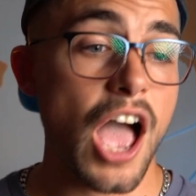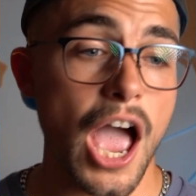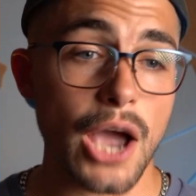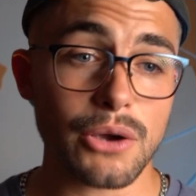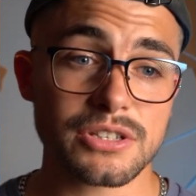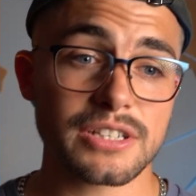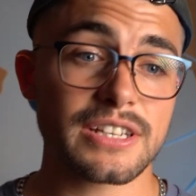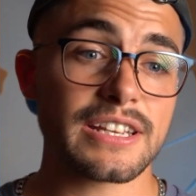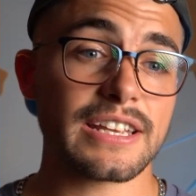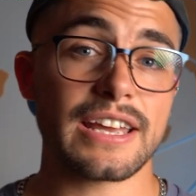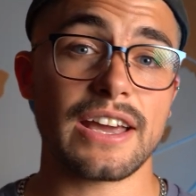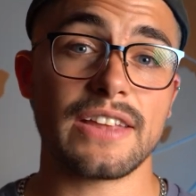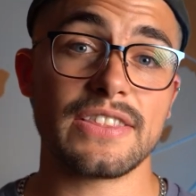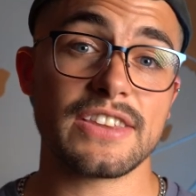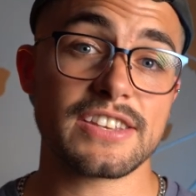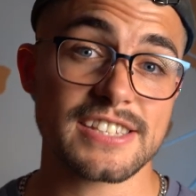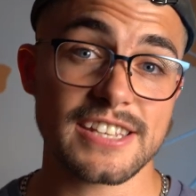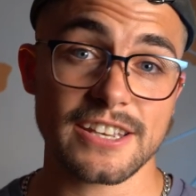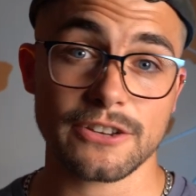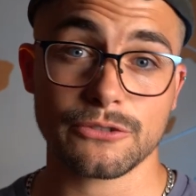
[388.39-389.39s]
I also did it on
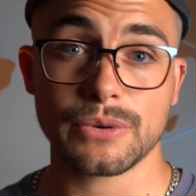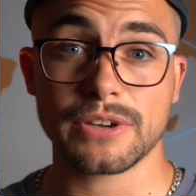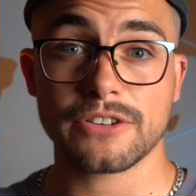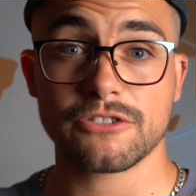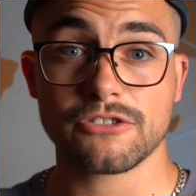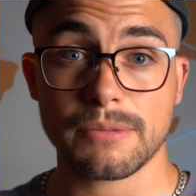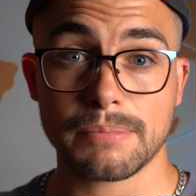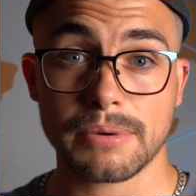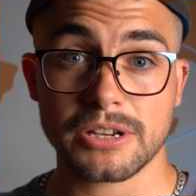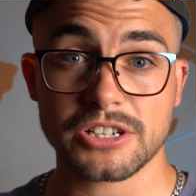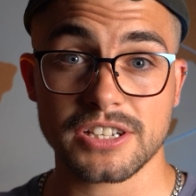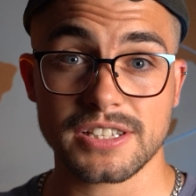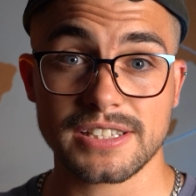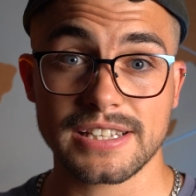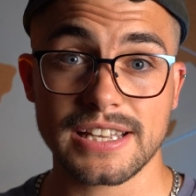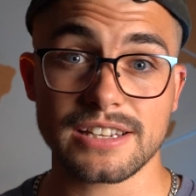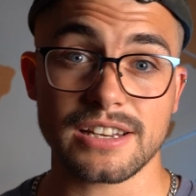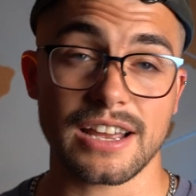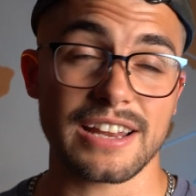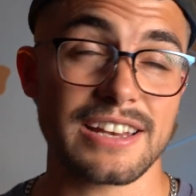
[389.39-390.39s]
the 6-week trip I just
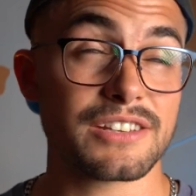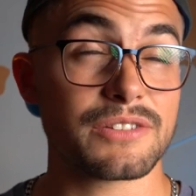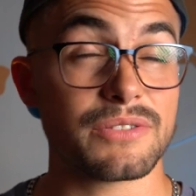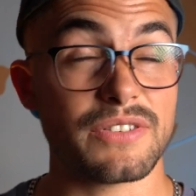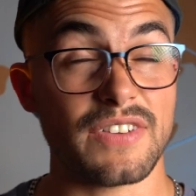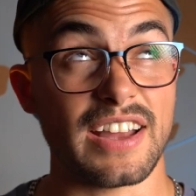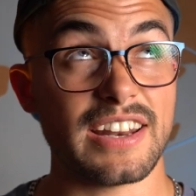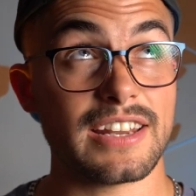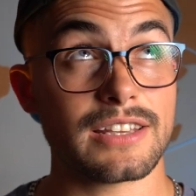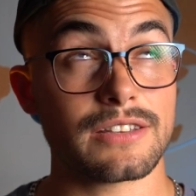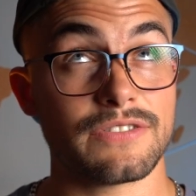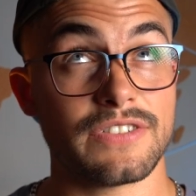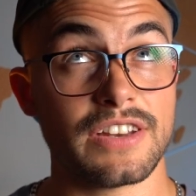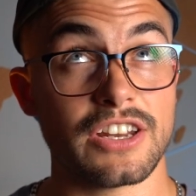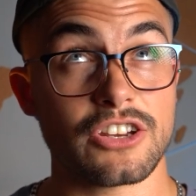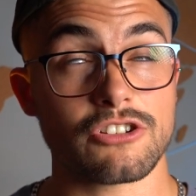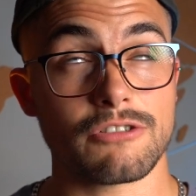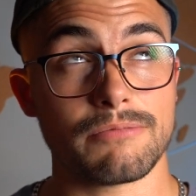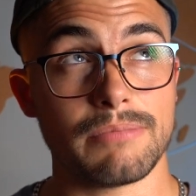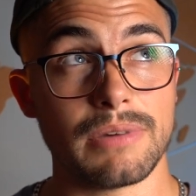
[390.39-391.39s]
did. I need to
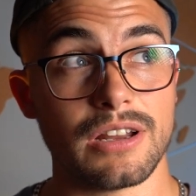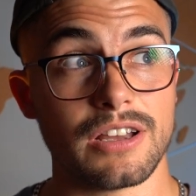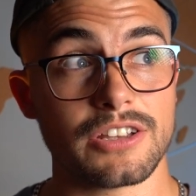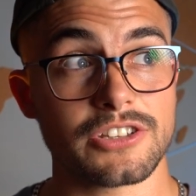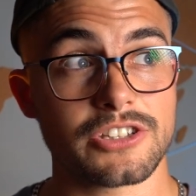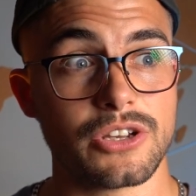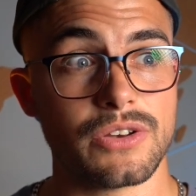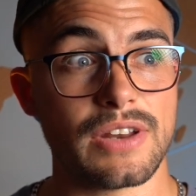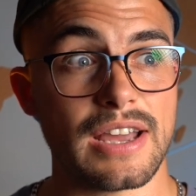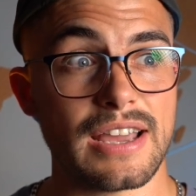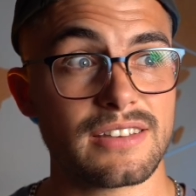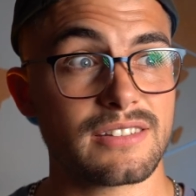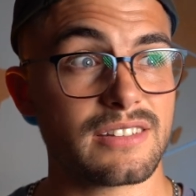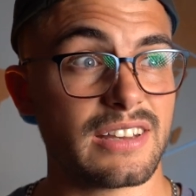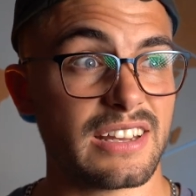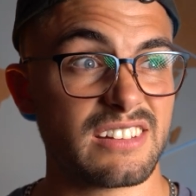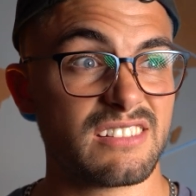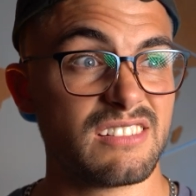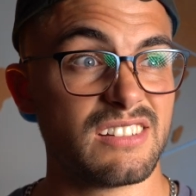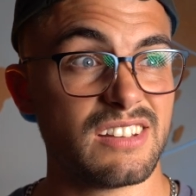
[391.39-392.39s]
finish off my last 2 days,
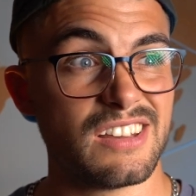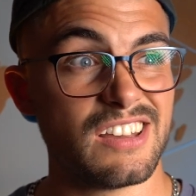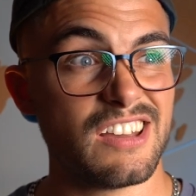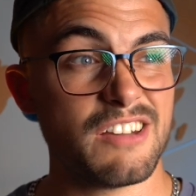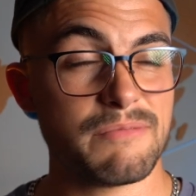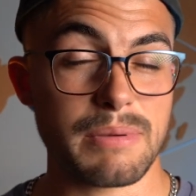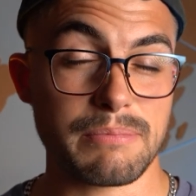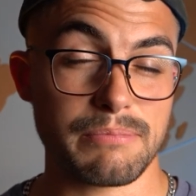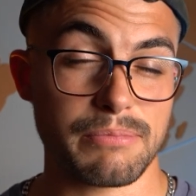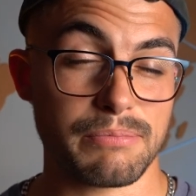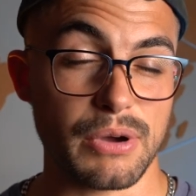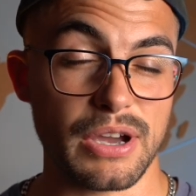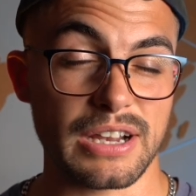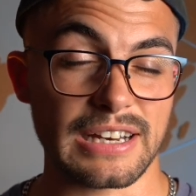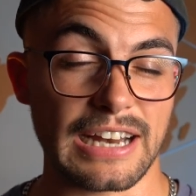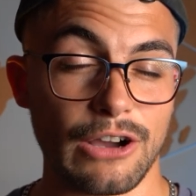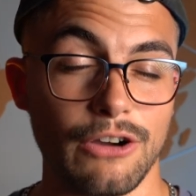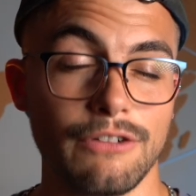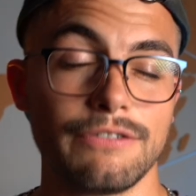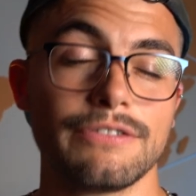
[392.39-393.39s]
because I've been
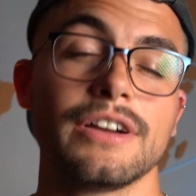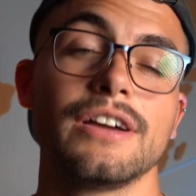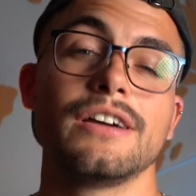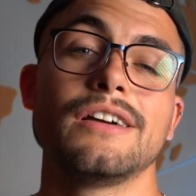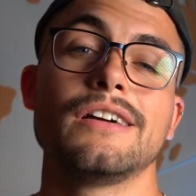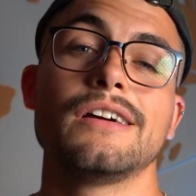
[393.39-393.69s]
putting that off.